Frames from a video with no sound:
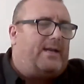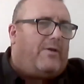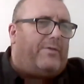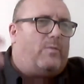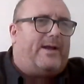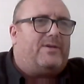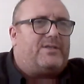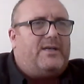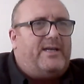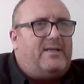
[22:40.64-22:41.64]
on the
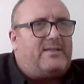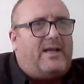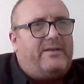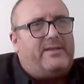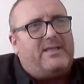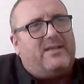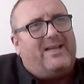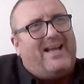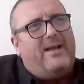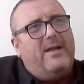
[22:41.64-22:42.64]
Wales side and things
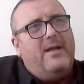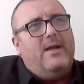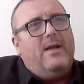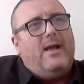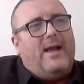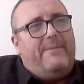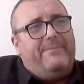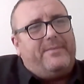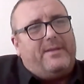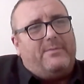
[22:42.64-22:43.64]
like that. I
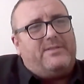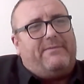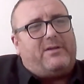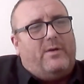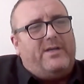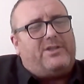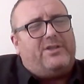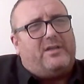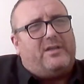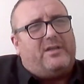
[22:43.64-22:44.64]
was never quite as good
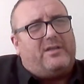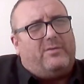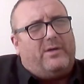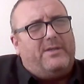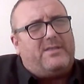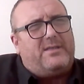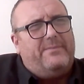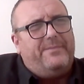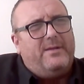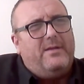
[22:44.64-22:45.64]
as I thought I
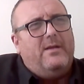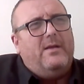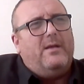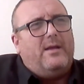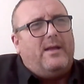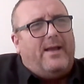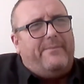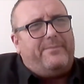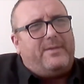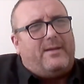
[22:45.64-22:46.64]
was.
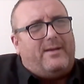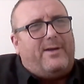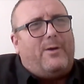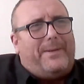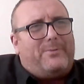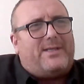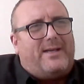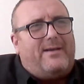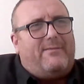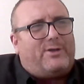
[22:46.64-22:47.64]
I know people say
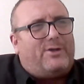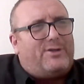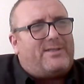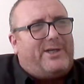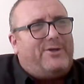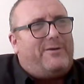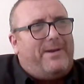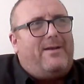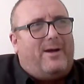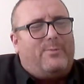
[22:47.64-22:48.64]
they're never good as they could have
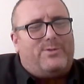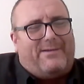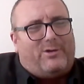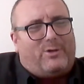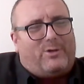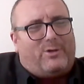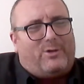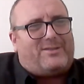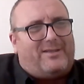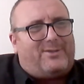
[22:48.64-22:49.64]
been. I was never
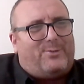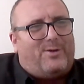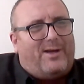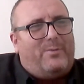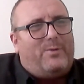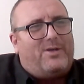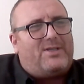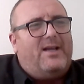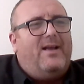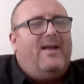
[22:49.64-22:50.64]
quite as good as I thought I
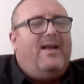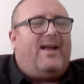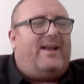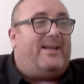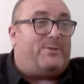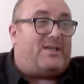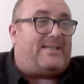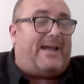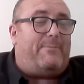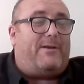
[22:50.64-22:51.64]
was. And it was the
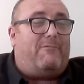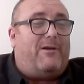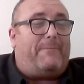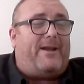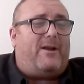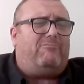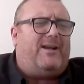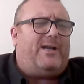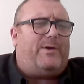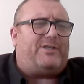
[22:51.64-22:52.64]
same with the rugby. And I
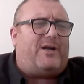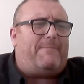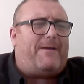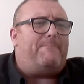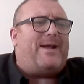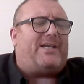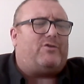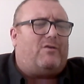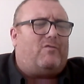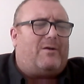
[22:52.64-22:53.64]
really wish I'd been
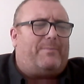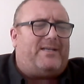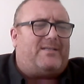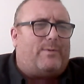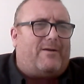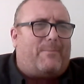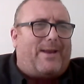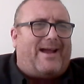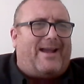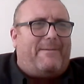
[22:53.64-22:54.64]
better at rugby to wear the
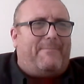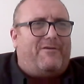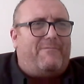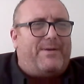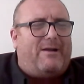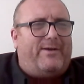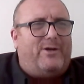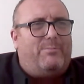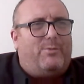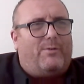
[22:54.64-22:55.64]
black and amber of Bury
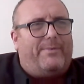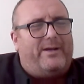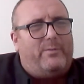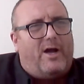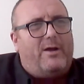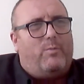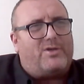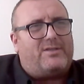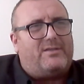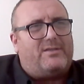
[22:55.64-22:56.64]
or more, but I
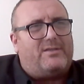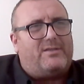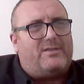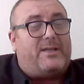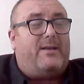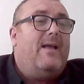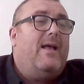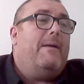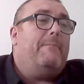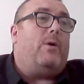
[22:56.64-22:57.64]
wasn't. Simply
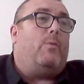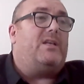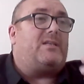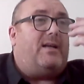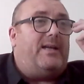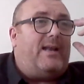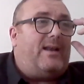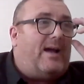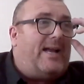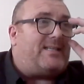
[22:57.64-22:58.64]
wasn't. But once I
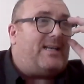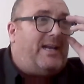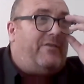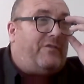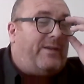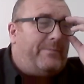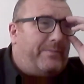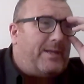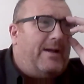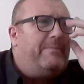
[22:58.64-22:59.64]
had to leave
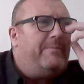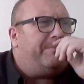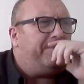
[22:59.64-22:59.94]
Temco,